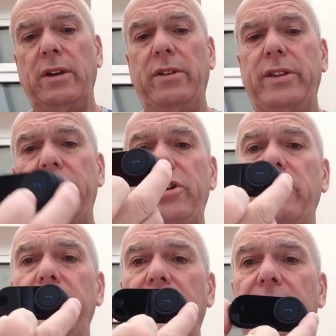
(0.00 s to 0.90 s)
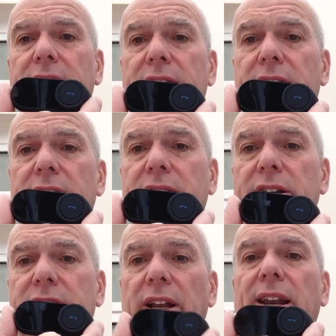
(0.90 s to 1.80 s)
this unit
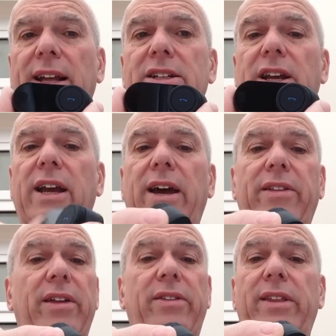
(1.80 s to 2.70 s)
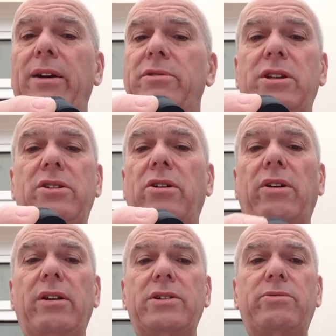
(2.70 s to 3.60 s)
to link together, that was a
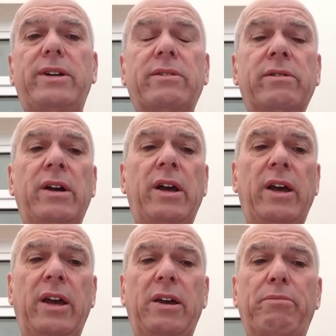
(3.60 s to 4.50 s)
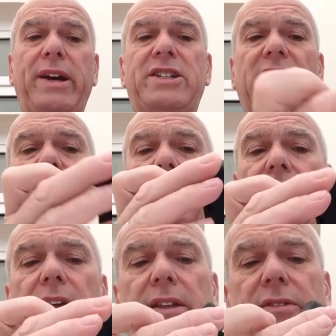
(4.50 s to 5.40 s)
doddle as well.
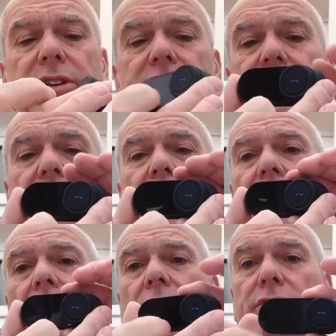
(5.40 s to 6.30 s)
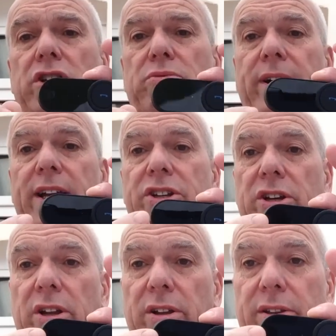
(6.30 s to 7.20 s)
Basically, there's an on-off
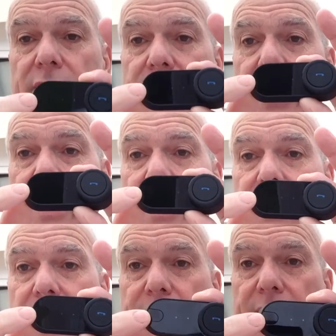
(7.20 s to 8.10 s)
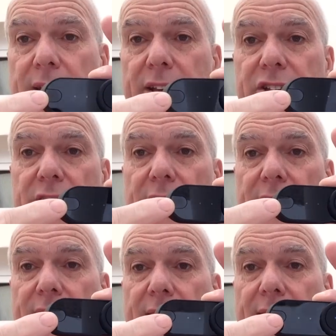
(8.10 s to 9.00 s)
switch there. I don't know whether you can see
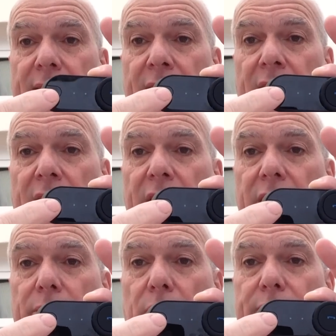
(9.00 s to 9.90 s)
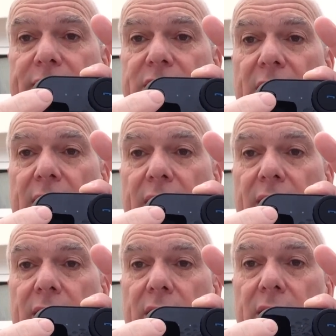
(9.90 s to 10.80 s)
it there. You hold it in,
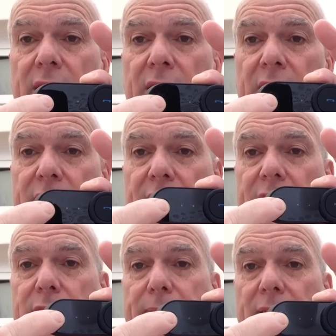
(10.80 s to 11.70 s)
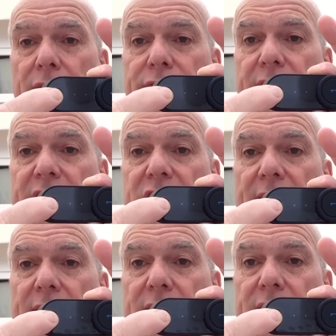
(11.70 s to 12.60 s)
I think it's about 3
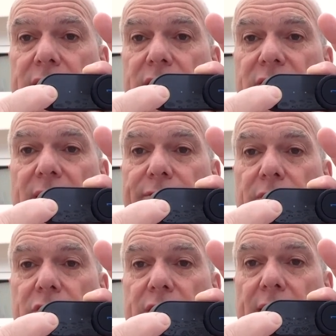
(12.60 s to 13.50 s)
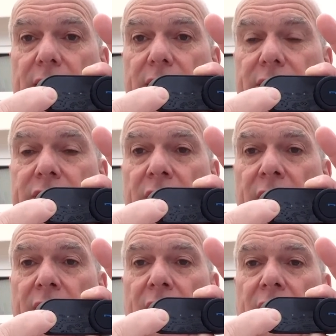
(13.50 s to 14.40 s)
seconds, 3 or 4 seconds,
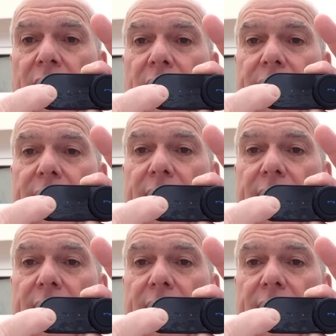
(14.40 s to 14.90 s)
and then